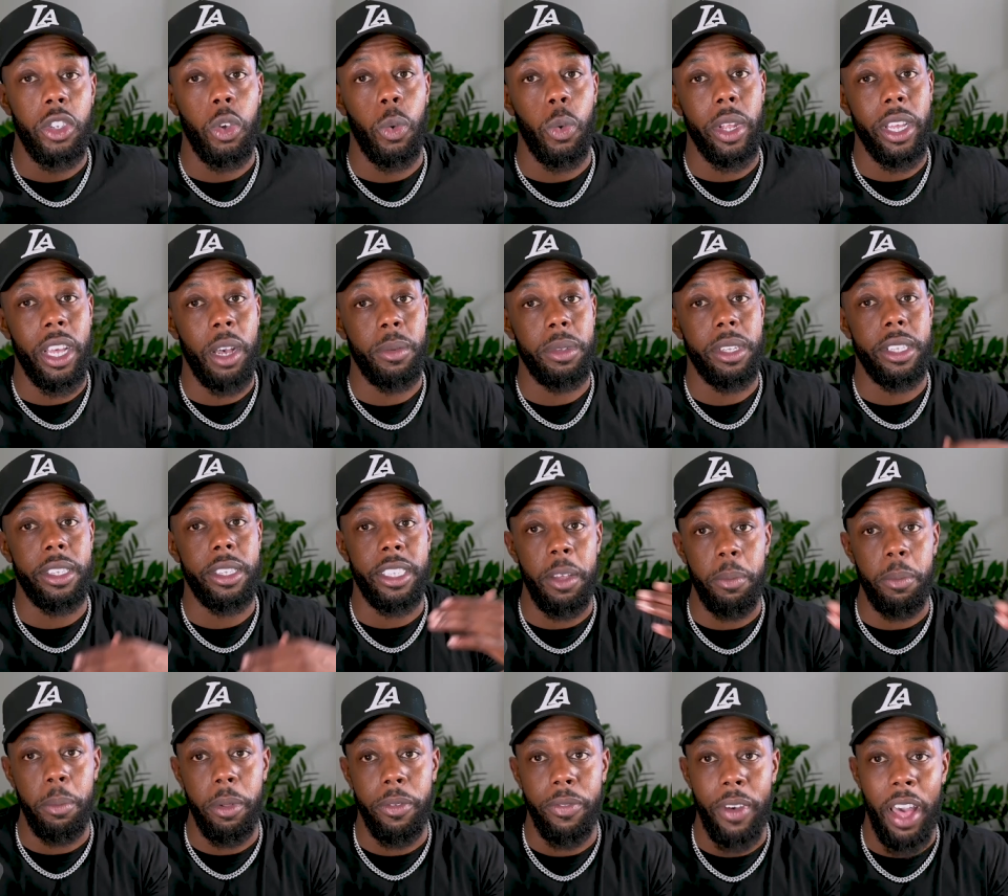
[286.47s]
So when it comes to the
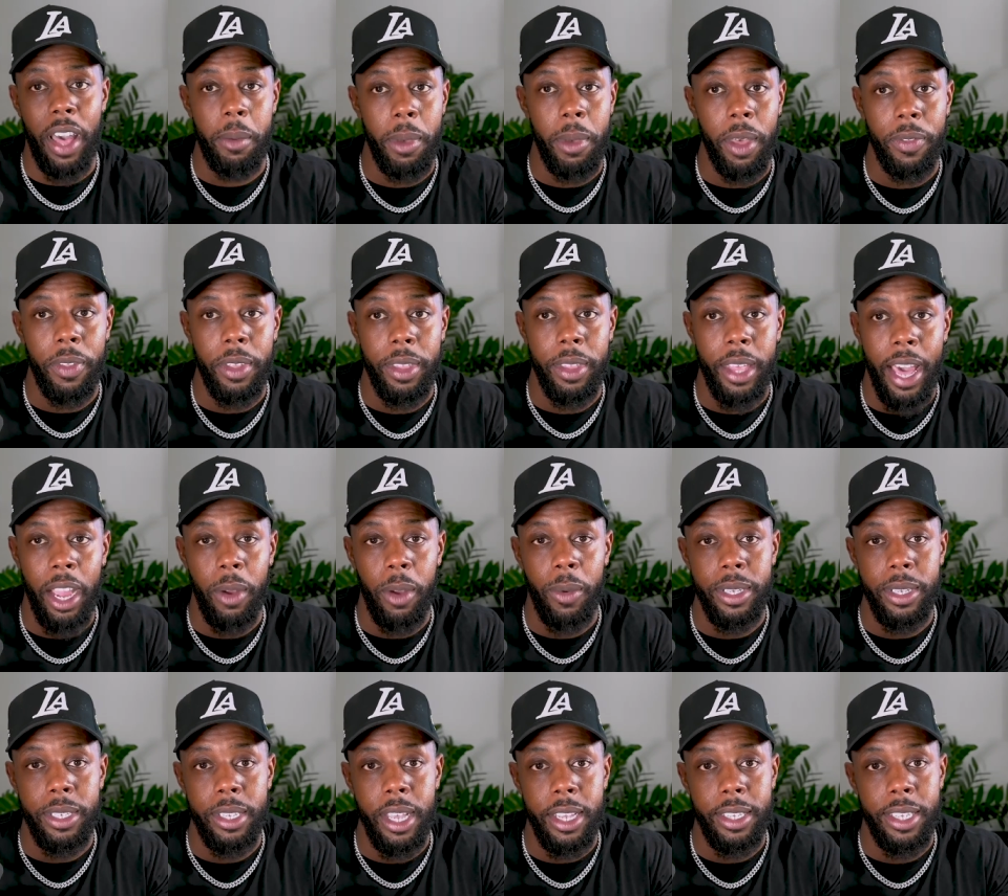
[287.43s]
simplified method, the
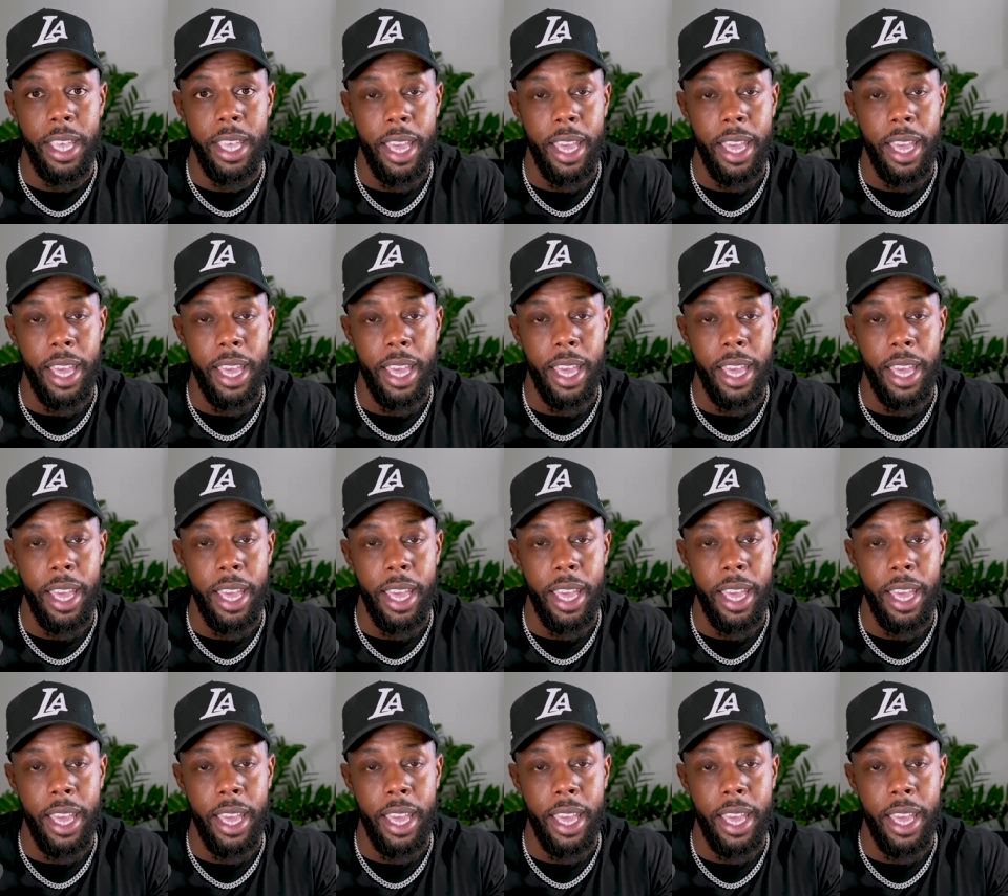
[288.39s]
IRS says,